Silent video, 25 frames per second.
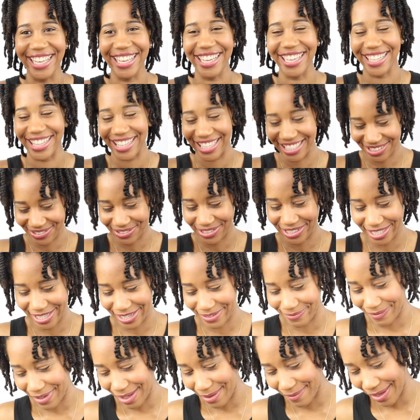This was
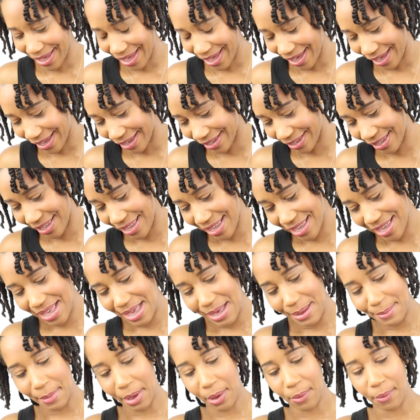in my bag,
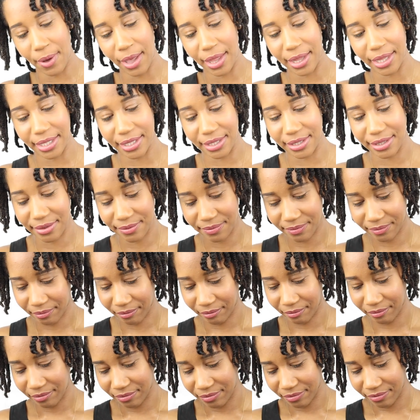my wallet.
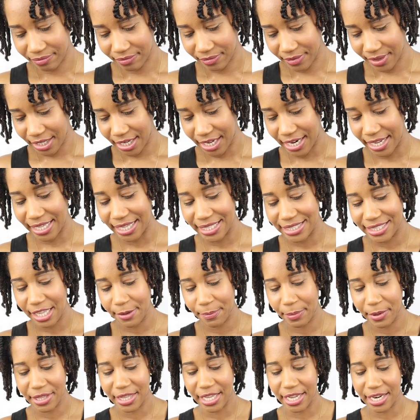And I guess they
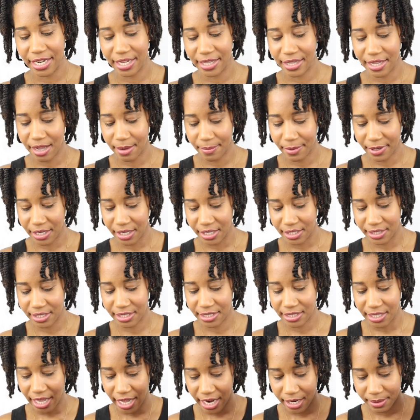put that in there because
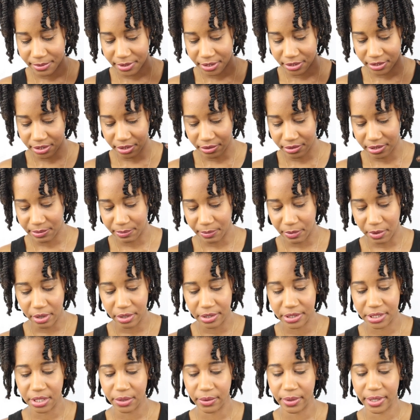these items are so
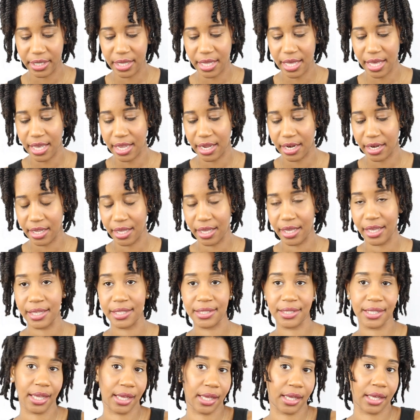small, so it, it
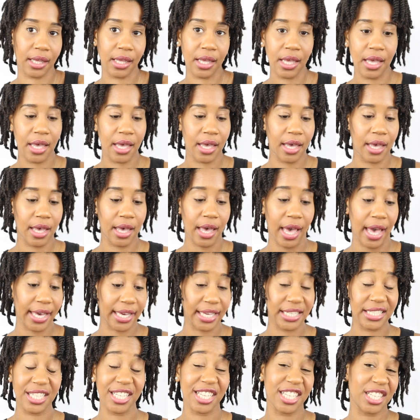is like, I
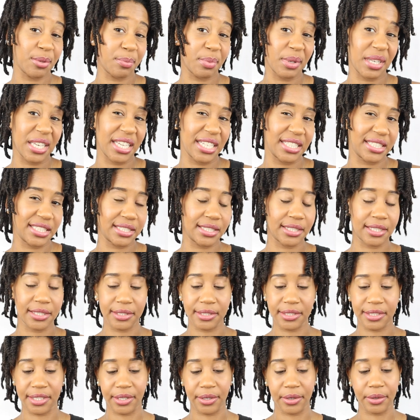guess it could be easy to
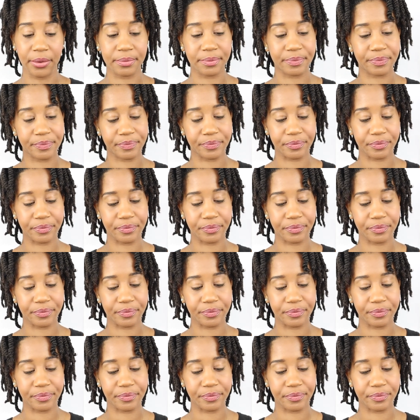steal.